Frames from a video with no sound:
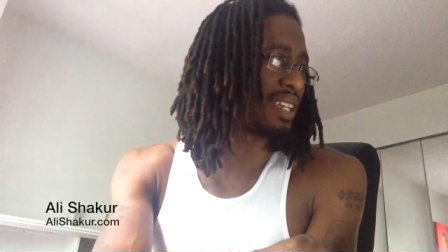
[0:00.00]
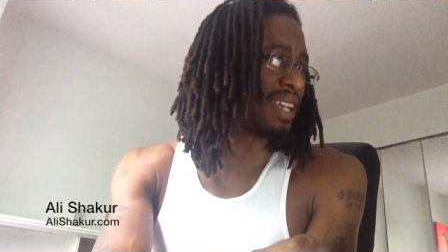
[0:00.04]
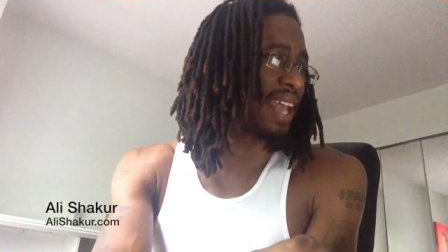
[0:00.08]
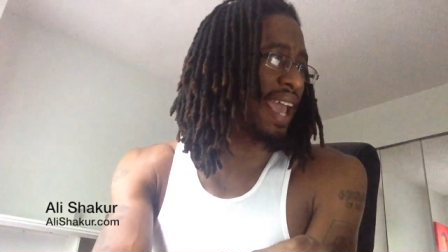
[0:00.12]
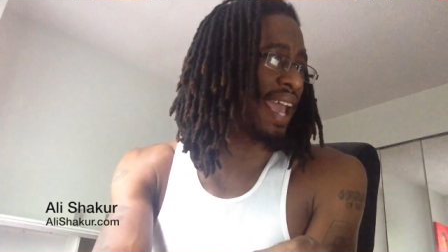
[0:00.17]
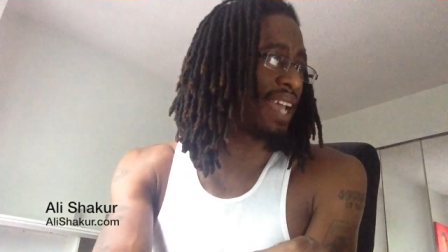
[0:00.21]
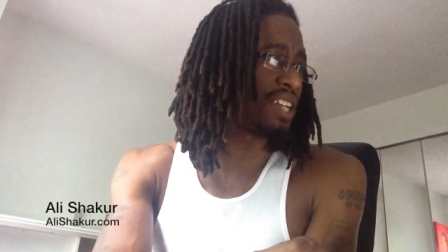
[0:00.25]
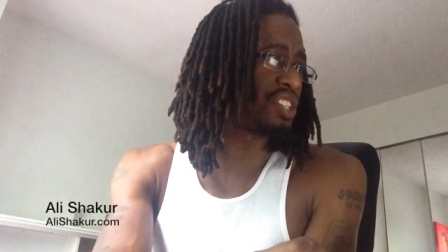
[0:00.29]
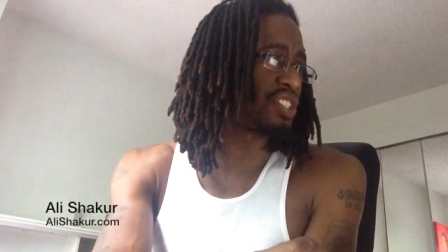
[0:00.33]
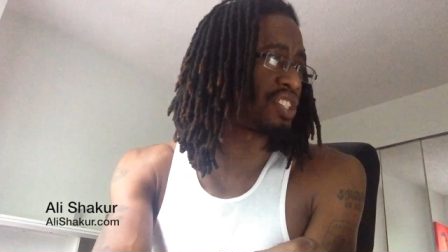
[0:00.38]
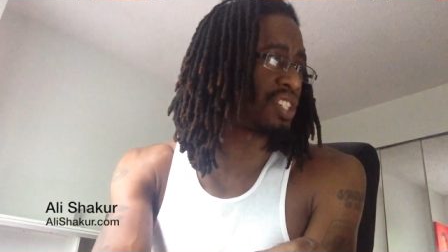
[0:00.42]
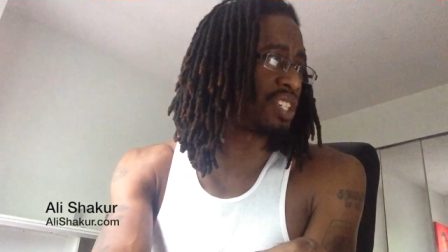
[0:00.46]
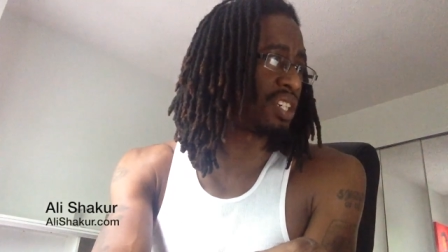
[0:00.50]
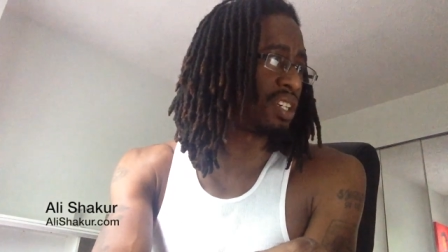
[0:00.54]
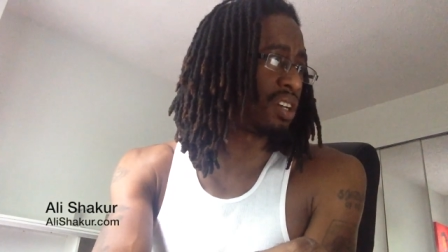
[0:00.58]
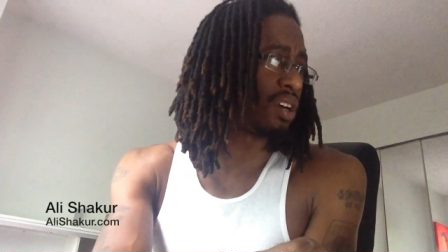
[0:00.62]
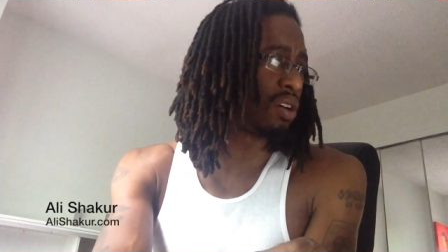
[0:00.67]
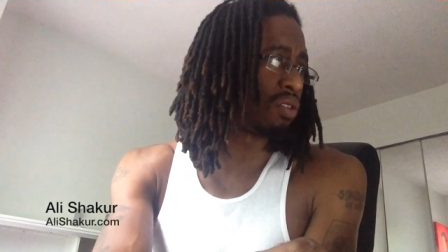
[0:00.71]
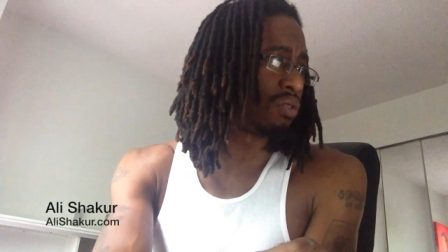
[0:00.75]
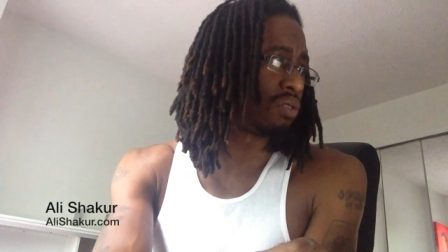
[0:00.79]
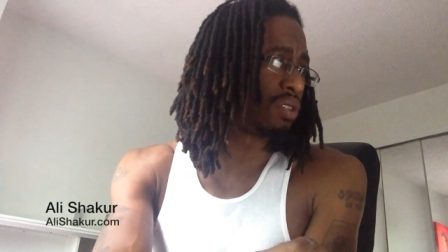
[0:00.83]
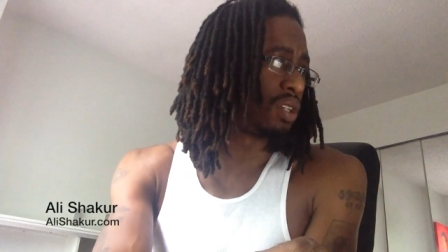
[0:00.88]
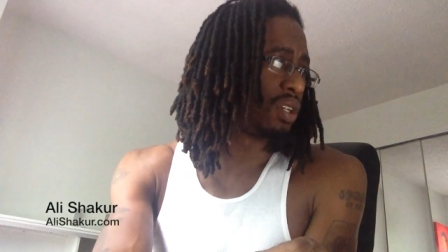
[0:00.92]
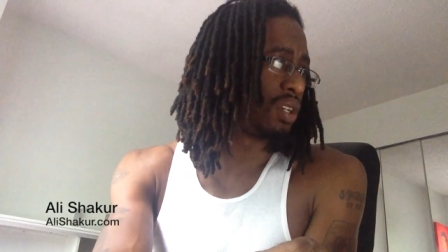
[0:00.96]
Nat
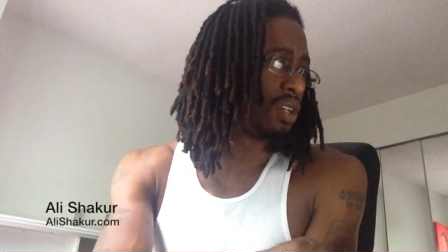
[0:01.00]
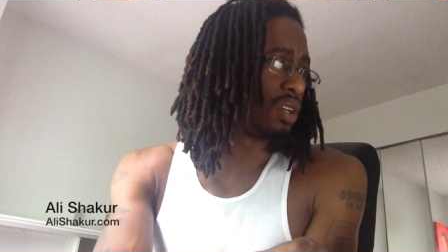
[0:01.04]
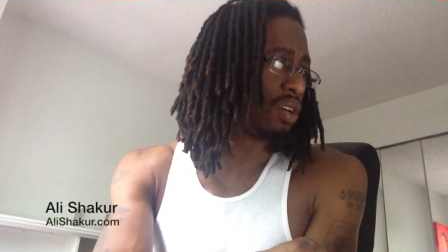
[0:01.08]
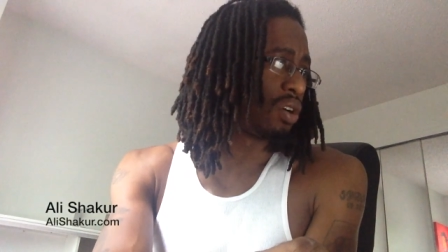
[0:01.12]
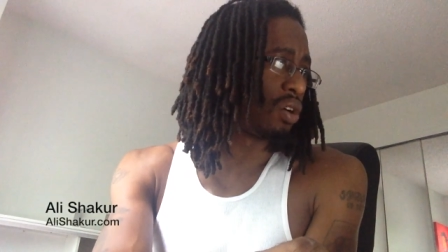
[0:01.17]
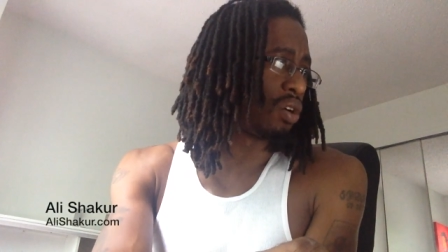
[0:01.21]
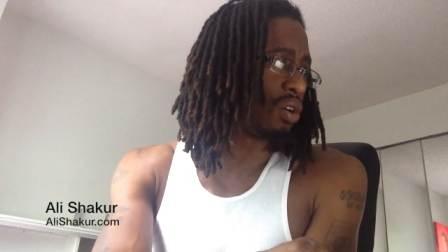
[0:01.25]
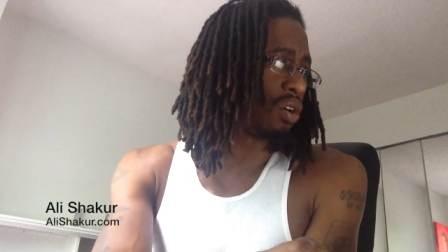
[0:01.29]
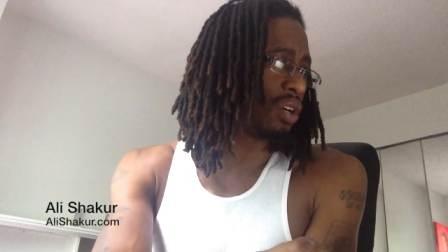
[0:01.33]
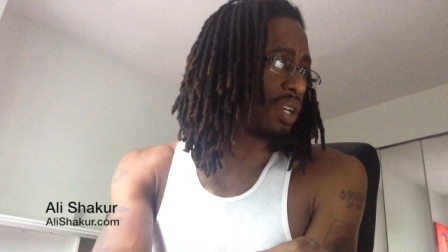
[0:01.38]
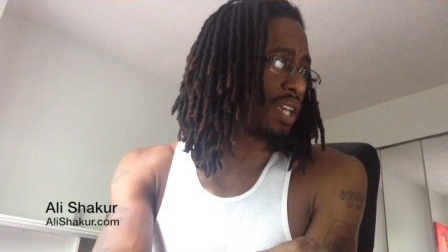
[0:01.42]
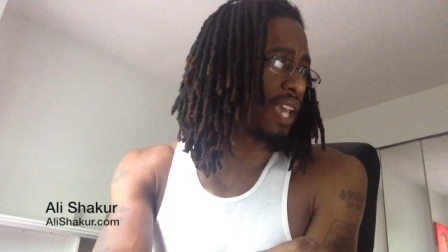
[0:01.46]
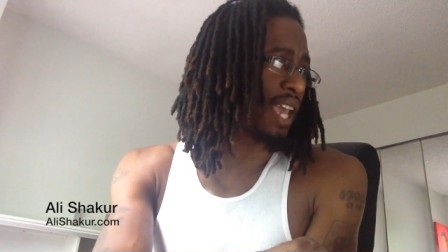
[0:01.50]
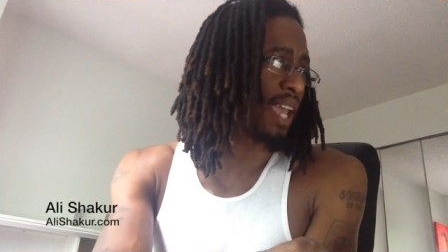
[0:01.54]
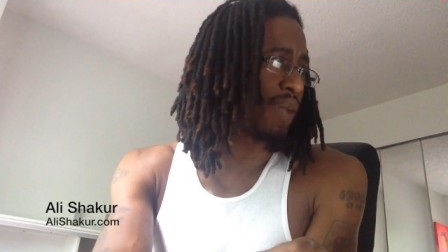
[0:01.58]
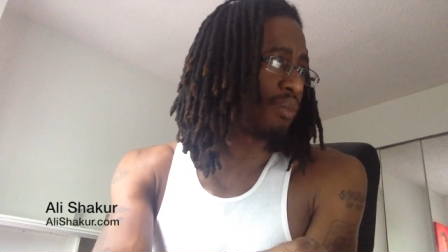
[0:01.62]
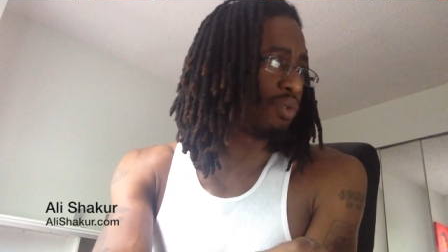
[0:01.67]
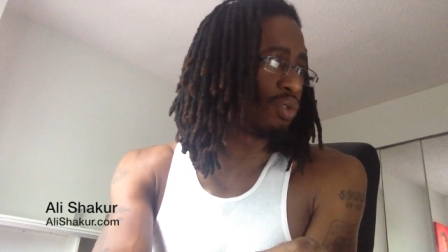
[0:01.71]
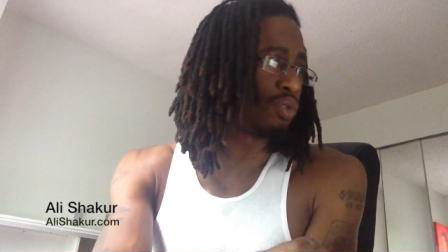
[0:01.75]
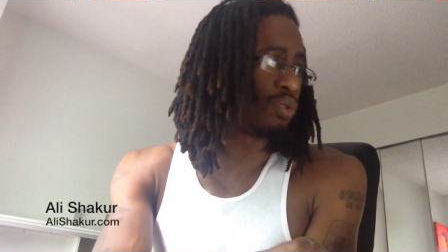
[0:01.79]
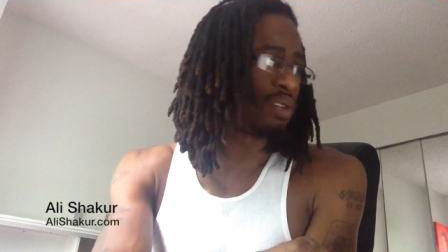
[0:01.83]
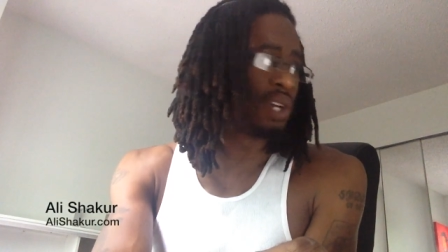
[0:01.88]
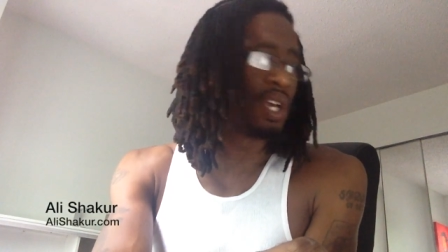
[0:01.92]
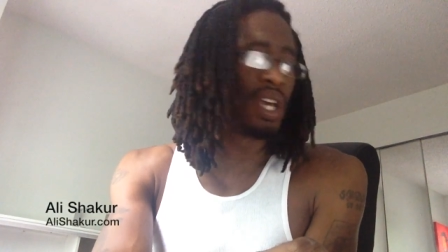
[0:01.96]
Geo on
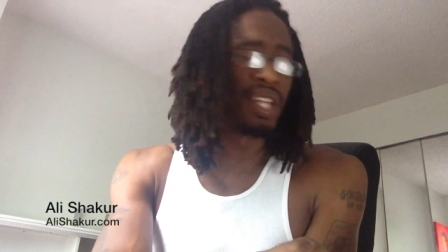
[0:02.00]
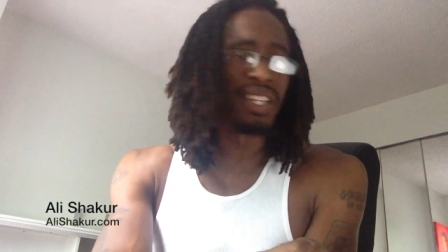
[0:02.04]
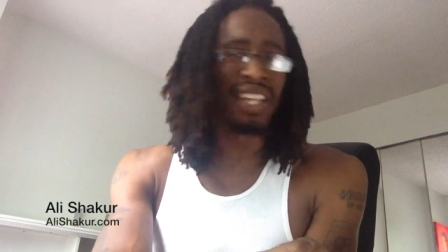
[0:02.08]
cable.